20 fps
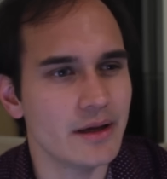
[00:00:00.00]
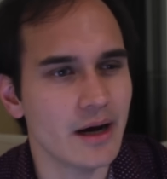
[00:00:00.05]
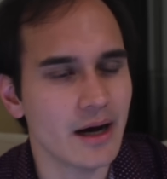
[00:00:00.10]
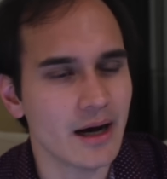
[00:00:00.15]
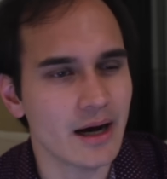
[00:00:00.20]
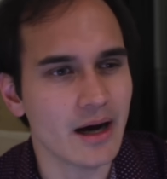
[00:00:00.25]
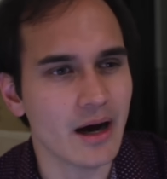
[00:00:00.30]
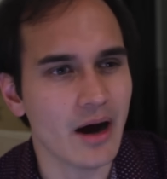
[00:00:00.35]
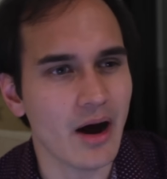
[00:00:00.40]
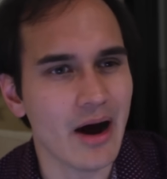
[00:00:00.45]

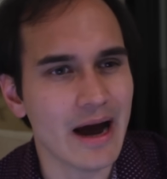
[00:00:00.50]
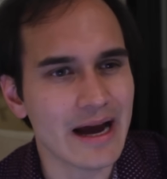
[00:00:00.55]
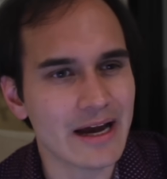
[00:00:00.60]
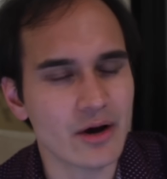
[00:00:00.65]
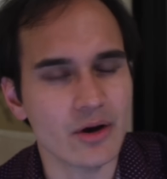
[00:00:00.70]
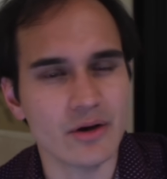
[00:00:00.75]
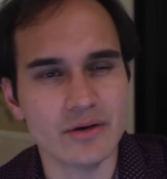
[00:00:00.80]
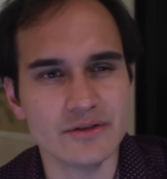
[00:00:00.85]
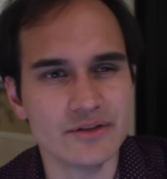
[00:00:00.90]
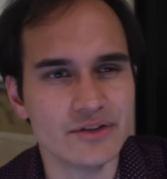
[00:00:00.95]

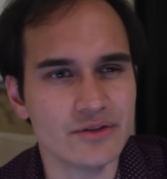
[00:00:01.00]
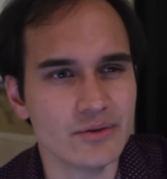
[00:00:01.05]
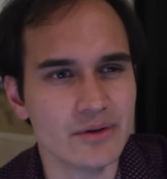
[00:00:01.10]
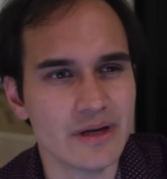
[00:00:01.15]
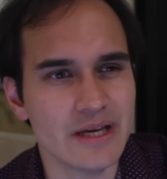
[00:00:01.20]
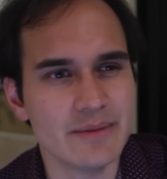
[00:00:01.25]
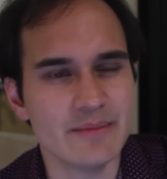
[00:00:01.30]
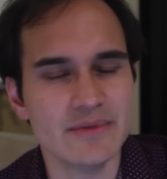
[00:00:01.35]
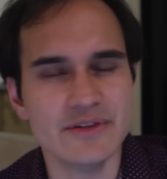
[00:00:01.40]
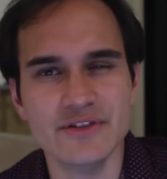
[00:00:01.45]
icons
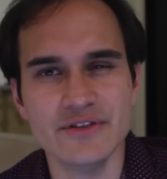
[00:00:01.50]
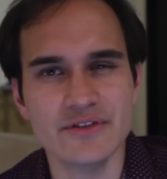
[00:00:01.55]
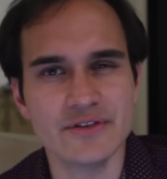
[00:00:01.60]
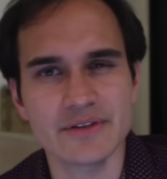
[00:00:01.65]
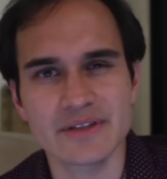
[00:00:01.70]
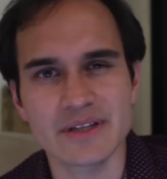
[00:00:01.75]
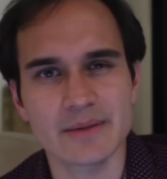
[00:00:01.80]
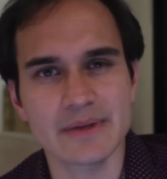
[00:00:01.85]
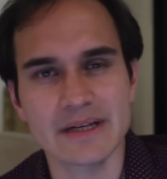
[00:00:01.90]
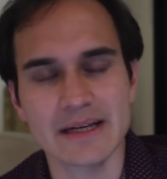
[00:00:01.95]
or images
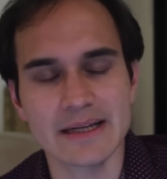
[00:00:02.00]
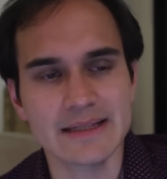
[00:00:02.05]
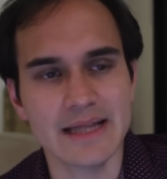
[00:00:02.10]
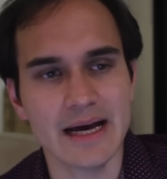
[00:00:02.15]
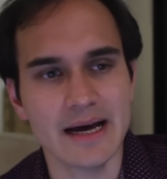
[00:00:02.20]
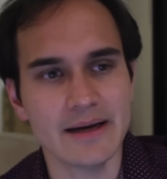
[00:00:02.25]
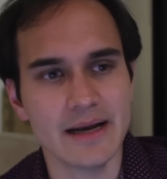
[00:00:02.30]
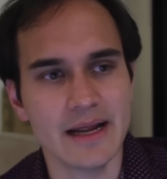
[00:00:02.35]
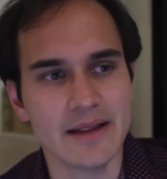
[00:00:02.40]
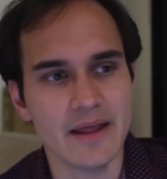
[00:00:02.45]
or something like
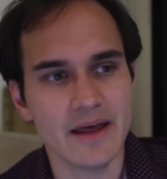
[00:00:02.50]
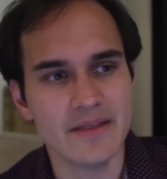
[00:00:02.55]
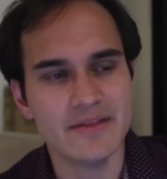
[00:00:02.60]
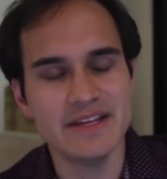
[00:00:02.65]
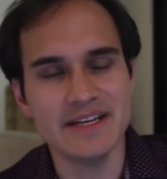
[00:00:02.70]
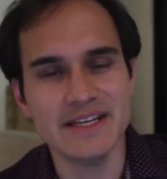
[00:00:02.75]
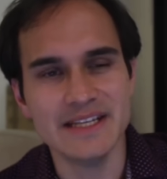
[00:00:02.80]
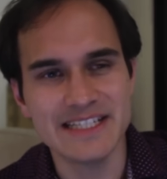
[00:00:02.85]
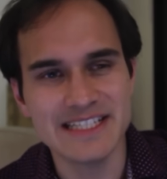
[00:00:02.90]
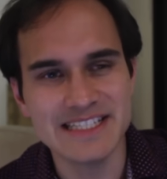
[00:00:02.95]
that. And
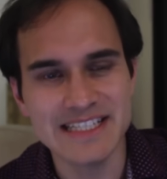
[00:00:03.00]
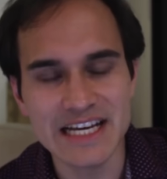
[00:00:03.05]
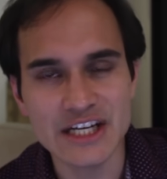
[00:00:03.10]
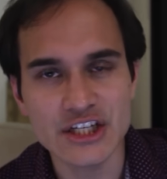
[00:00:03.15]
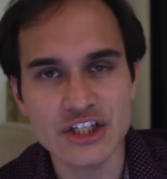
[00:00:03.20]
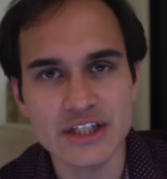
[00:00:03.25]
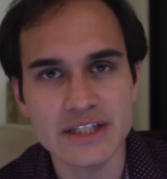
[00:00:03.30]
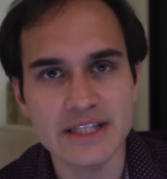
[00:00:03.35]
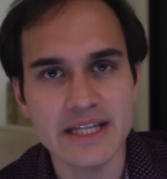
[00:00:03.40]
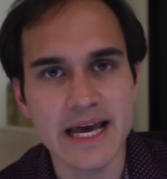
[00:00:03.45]
the
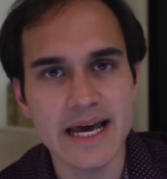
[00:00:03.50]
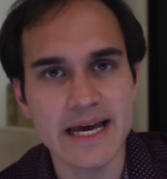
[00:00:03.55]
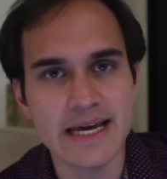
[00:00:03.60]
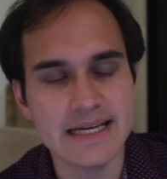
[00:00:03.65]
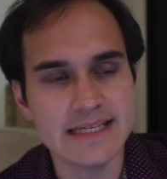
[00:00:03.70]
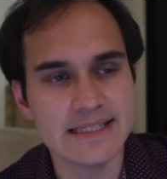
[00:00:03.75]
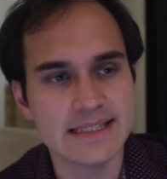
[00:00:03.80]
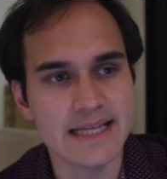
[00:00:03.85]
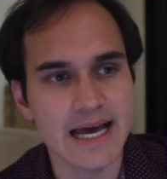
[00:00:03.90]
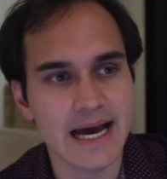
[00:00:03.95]
distinction there
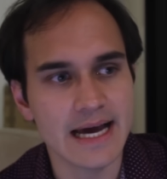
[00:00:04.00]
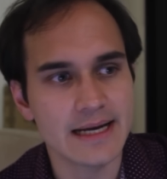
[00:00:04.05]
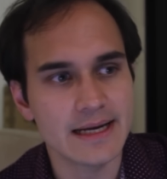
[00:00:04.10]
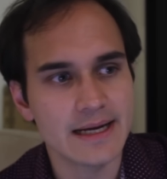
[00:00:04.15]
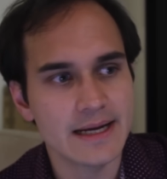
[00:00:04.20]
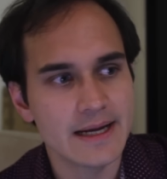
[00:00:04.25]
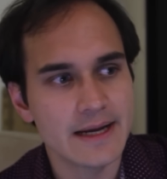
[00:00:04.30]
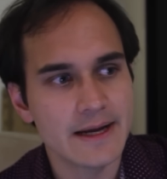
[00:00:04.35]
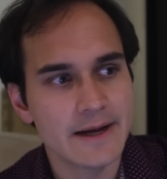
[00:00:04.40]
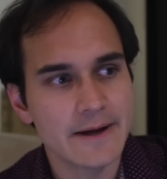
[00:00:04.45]
is that